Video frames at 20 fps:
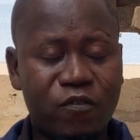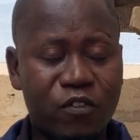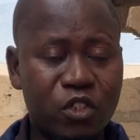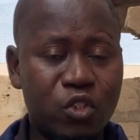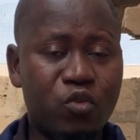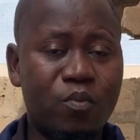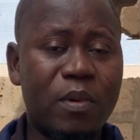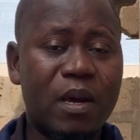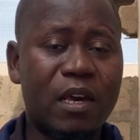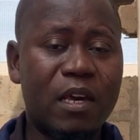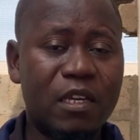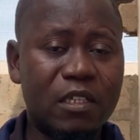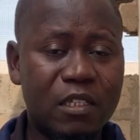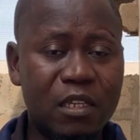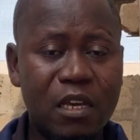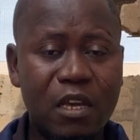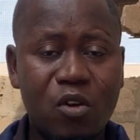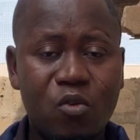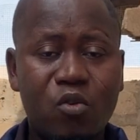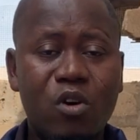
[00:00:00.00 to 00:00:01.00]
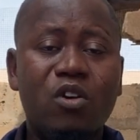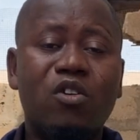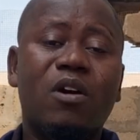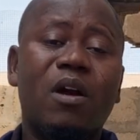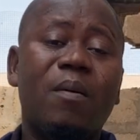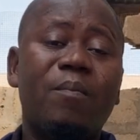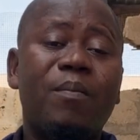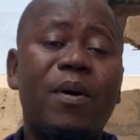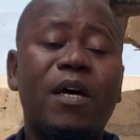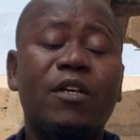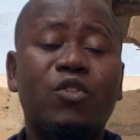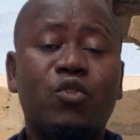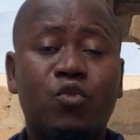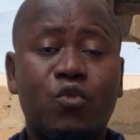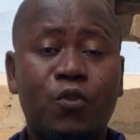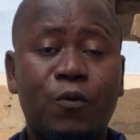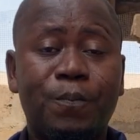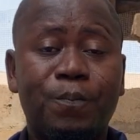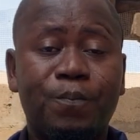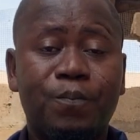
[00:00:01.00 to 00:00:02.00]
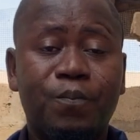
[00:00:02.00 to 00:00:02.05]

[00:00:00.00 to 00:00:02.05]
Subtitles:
fish to market where you can pass through.